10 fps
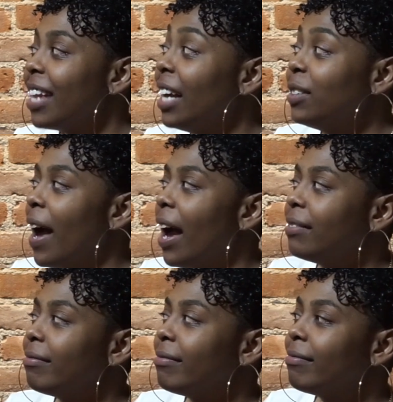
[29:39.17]
That's fine.
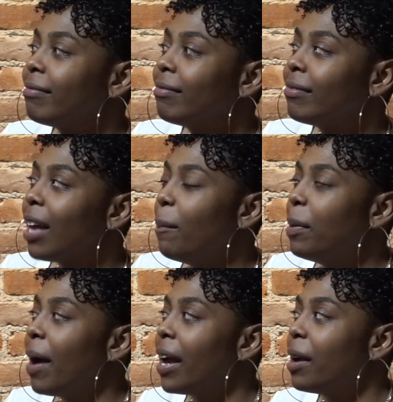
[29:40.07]
I'll put
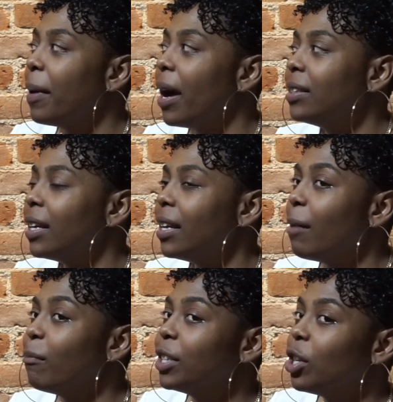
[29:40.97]
my AirPods in.
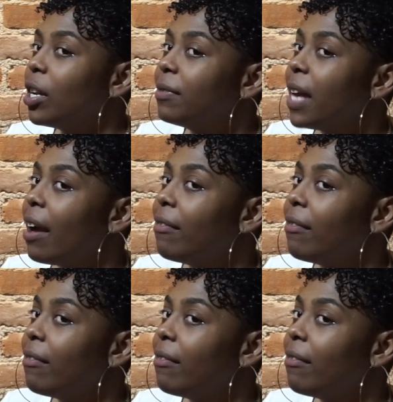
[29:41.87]
I'm rich enough to have